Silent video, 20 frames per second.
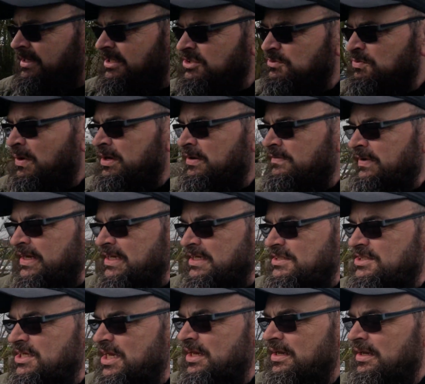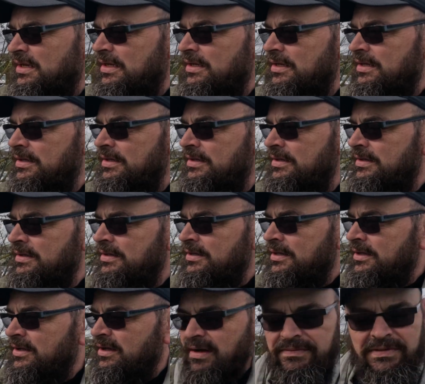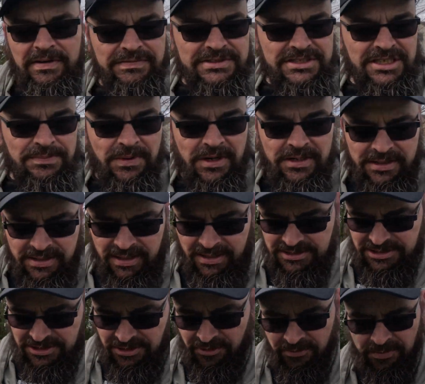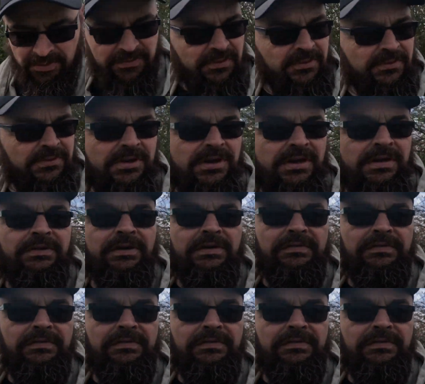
that's one of 8. I've never seen one in that style before neither.